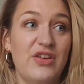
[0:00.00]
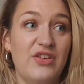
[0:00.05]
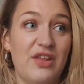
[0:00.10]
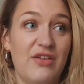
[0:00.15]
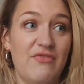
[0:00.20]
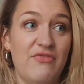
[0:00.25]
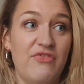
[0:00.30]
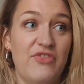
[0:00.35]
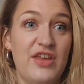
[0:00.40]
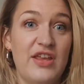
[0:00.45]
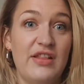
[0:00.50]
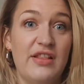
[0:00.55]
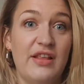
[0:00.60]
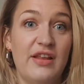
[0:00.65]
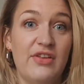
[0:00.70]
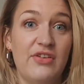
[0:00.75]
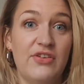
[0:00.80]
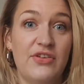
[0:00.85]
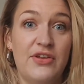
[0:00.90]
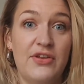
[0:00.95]
then feeds
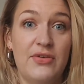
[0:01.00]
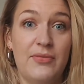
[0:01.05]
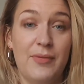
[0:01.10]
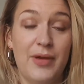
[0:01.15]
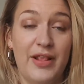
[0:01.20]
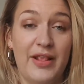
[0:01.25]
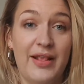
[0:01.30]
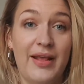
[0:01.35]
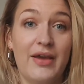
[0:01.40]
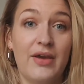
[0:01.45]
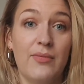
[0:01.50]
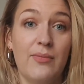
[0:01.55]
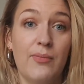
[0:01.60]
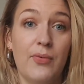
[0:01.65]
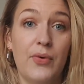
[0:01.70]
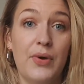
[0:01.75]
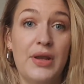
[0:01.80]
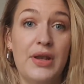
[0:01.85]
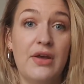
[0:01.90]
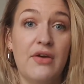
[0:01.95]
into my second
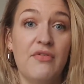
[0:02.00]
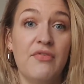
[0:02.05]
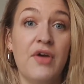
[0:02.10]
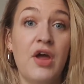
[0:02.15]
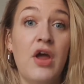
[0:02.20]
point of,